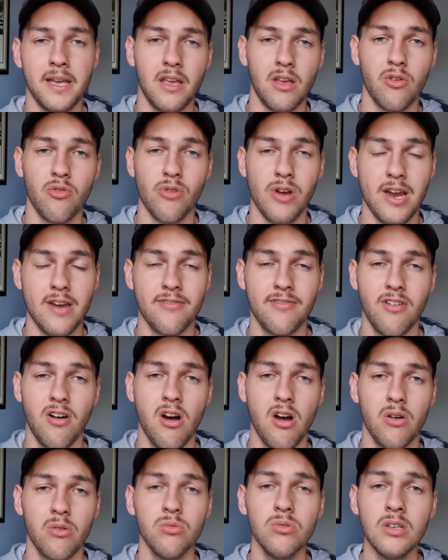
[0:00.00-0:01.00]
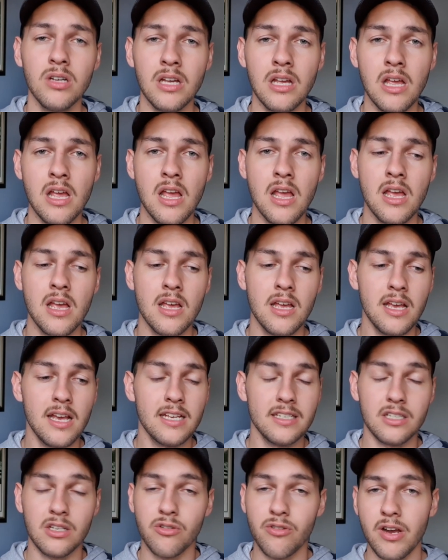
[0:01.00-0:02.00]
a grand final
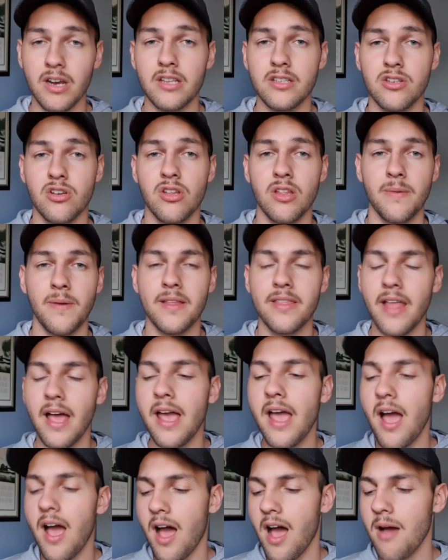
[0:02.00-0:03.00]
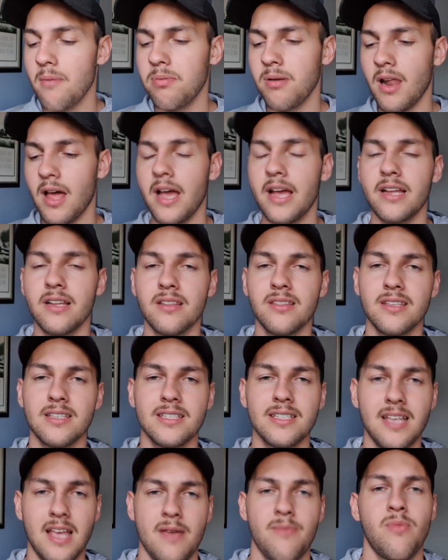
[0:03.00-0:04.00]
is a credit to them. And they are playing the
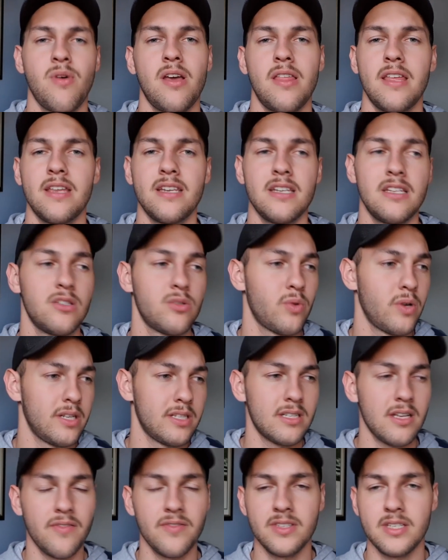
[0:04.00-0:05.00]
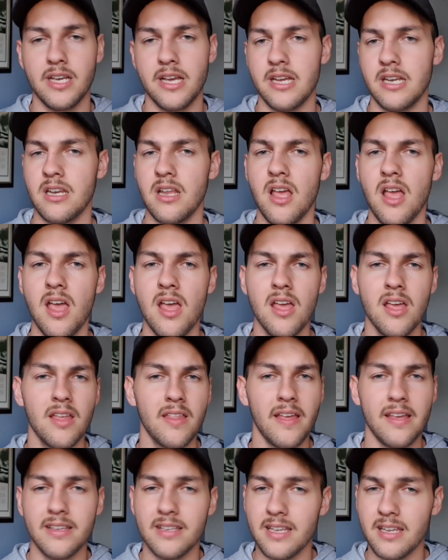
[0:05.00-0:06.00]
same way they did in 2017.
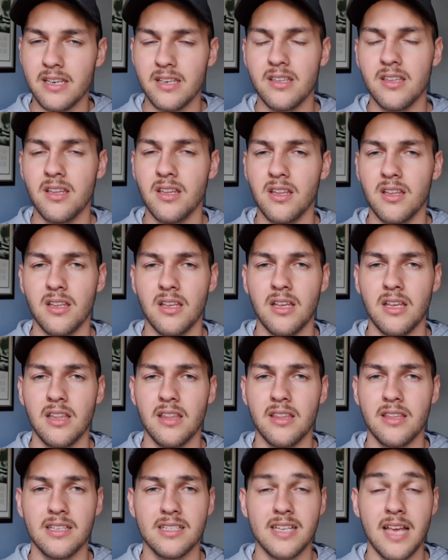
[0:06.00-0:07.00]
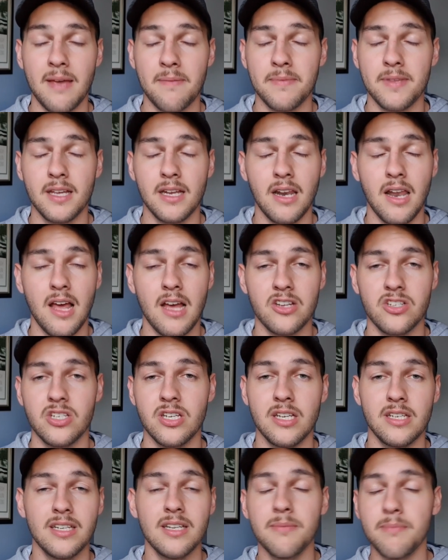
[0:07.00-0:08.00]
They did the same thing last year.
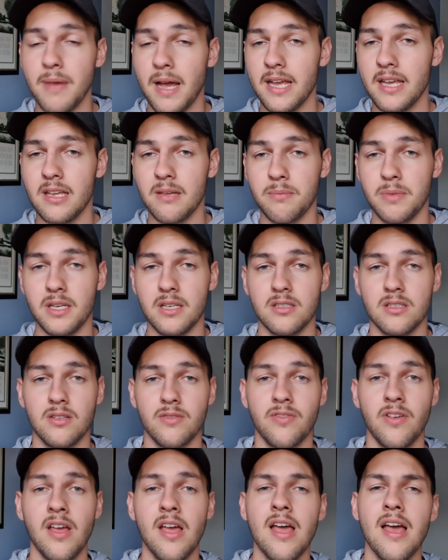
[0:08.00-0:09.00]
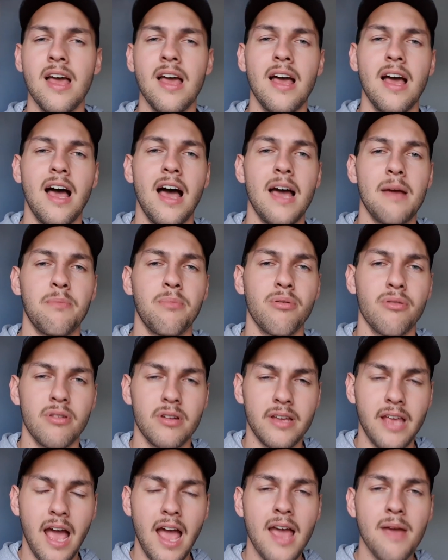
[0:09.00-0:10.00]
Didn't make it because of a
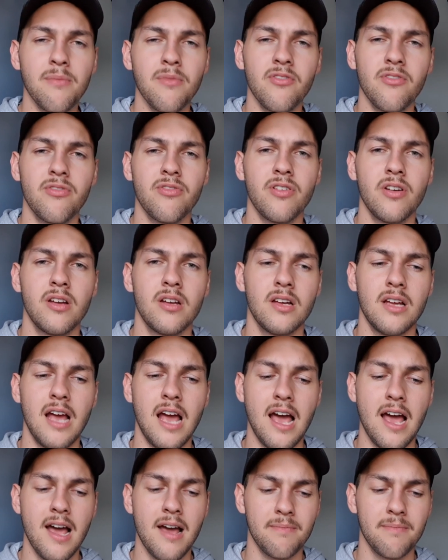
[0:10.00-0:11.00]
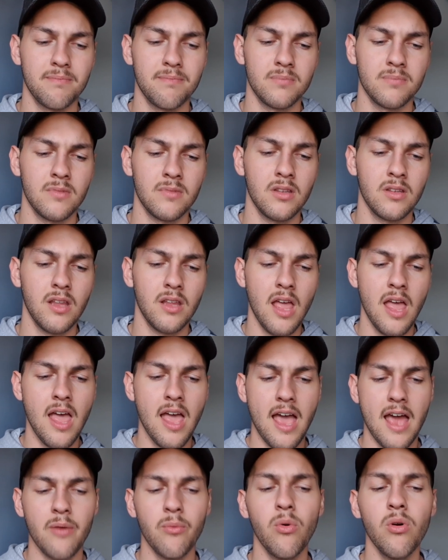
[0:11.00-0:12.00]
game of...
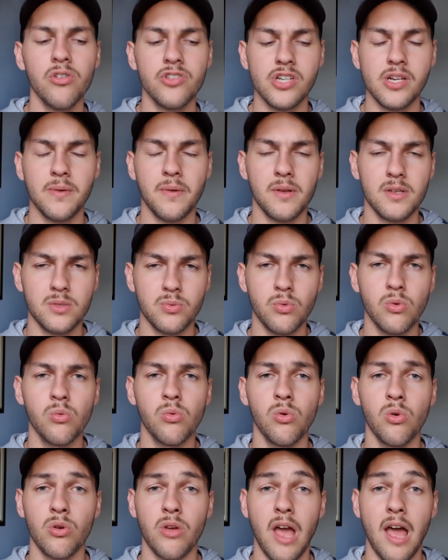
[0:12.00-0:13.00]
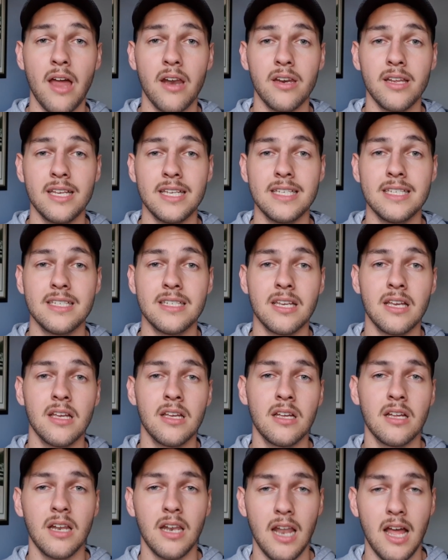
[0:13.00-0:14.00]
and what GWS will look at is
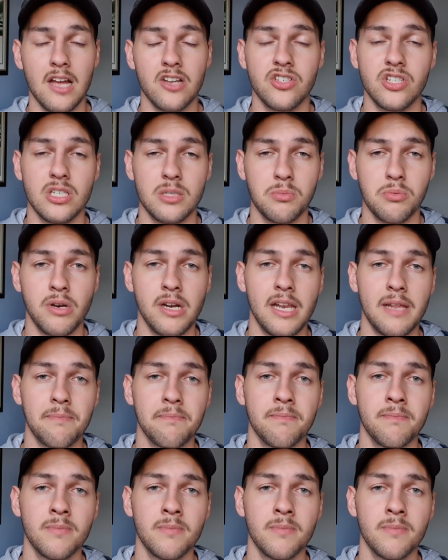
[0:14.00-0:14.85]
last year's prelim